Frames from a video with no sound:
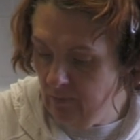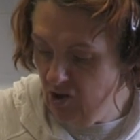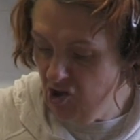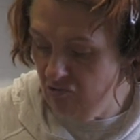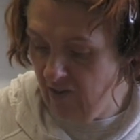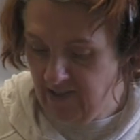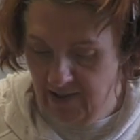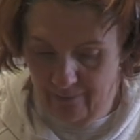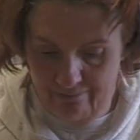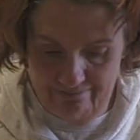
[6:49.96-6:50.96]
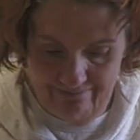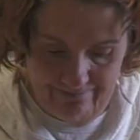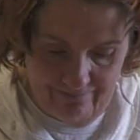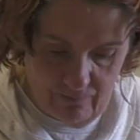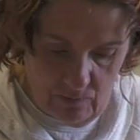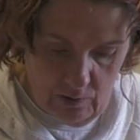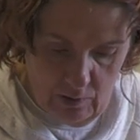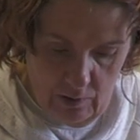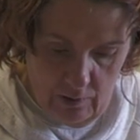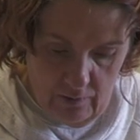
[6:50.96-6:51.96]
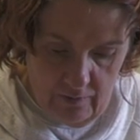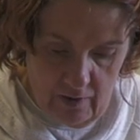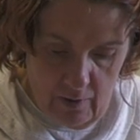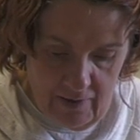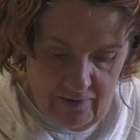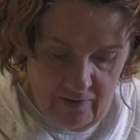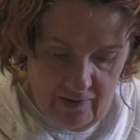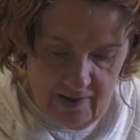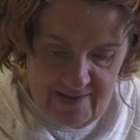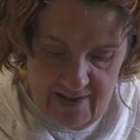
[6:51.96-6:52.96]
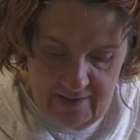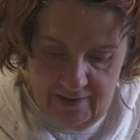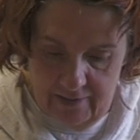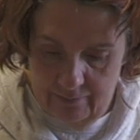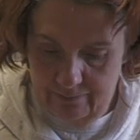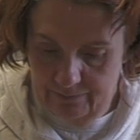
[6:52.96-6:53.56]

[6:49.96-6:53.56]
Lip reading: shred it to go into your lasagna.